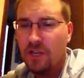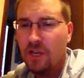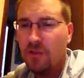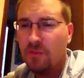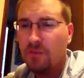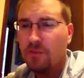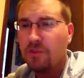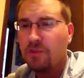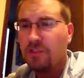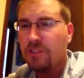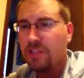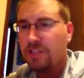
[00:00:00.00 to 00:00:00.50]

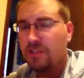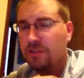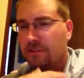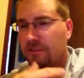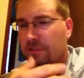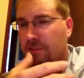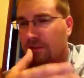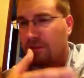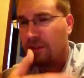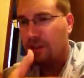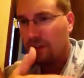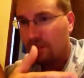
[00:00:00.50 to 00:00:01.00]

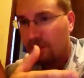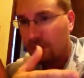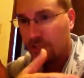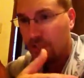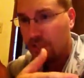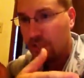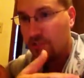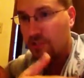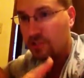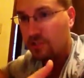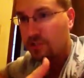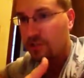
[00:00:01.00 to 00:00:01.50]
particularly valid
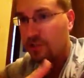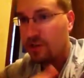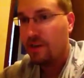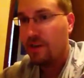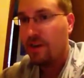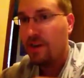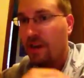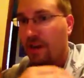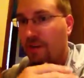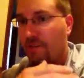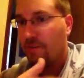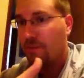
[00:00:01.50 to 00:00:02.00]
concern
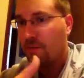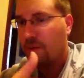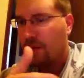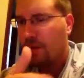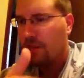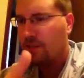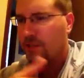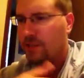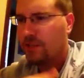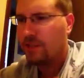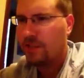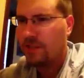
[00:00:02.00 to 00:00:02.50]
in every
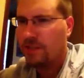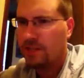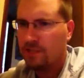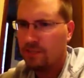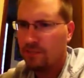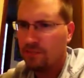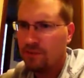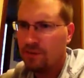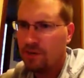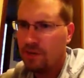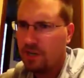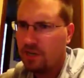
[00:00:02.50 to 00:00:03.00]
patient that gets
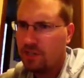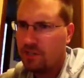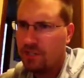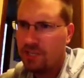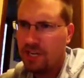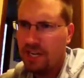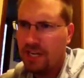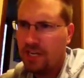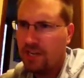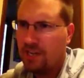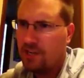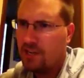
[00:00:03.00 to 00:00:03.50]

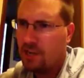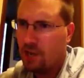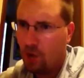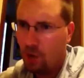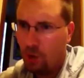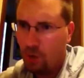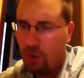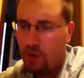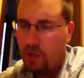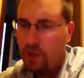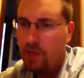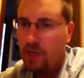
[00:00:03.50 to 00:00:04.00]
preoxygenated?
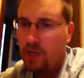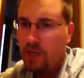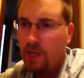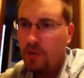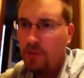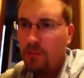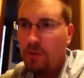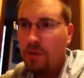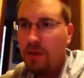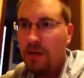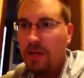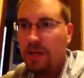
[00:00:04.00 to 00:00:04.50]
No,
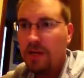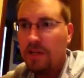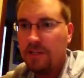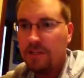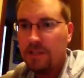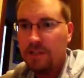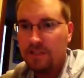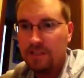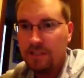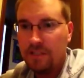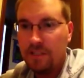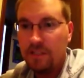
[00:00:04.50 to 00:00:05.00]
but it is
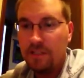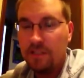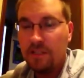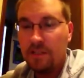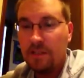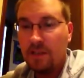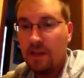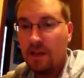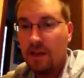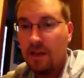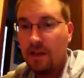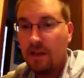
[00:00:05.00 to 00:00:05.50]
at least
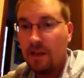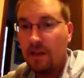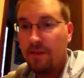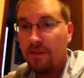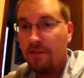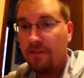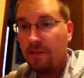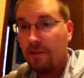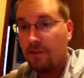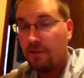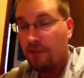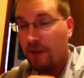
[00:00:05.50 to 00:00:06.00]
a, a
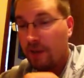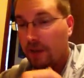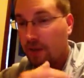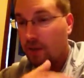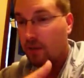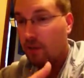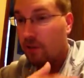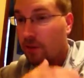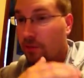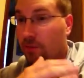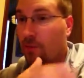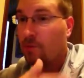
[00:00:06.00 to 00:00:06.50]

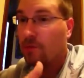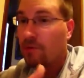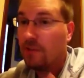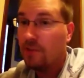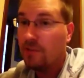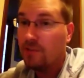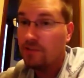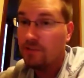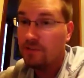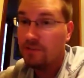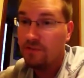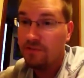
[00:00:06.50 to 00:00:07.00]
theoretical and
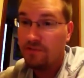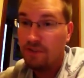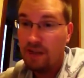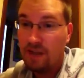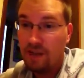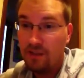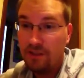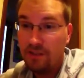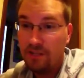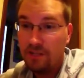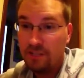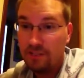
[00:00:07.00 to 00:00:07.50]
potentially
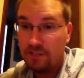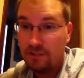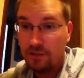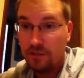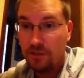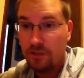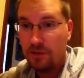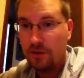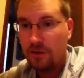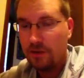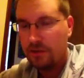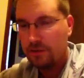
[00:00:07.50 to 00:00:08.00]
valid
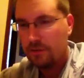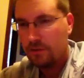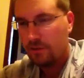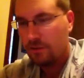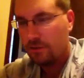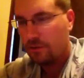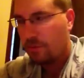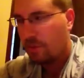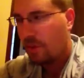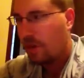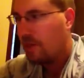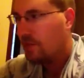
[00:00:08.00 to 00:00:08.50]
concern in
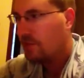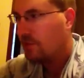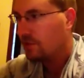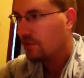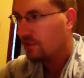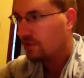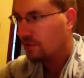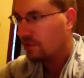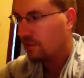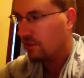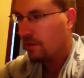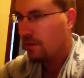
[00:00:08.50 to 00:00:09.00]
certain
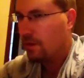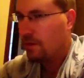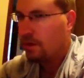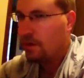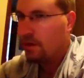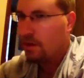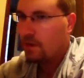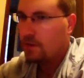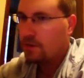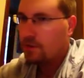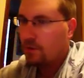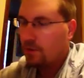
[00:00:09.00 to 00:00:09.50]
patients.
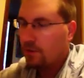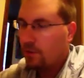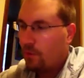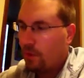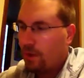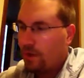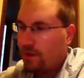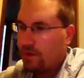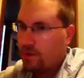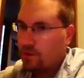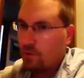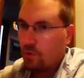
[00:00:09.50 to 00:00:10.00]
So the
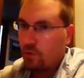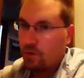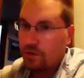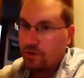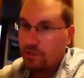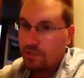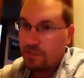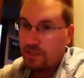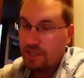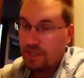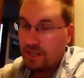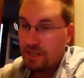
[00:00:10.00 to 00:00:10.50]
way this
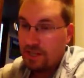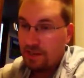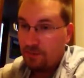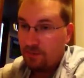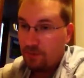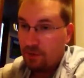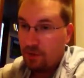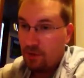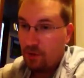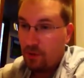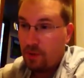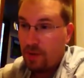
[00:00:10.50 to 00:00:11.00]
works, again,
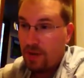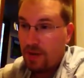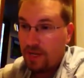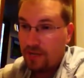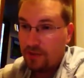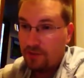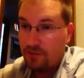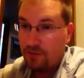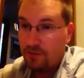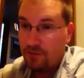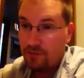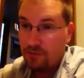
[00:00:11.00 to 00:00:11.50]
we go back
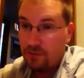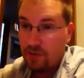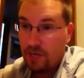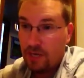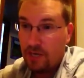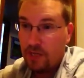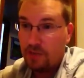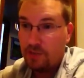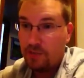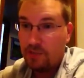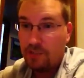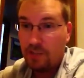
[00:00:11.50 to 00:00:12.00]
to
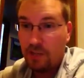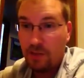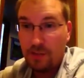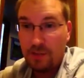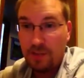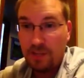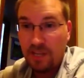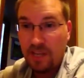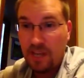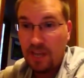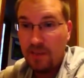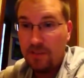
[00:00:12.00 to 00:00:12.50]
uh, let's talk about
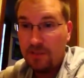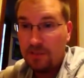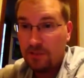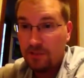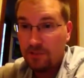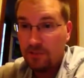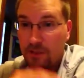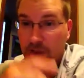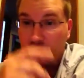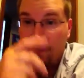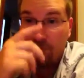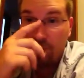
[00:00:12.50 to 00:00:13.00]
the
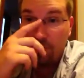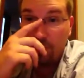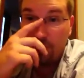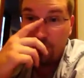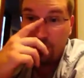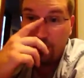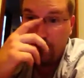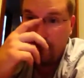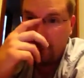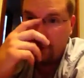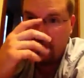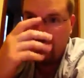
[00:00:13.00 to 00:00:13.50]
chemistry of the two
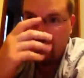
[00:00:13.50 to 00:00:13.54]
major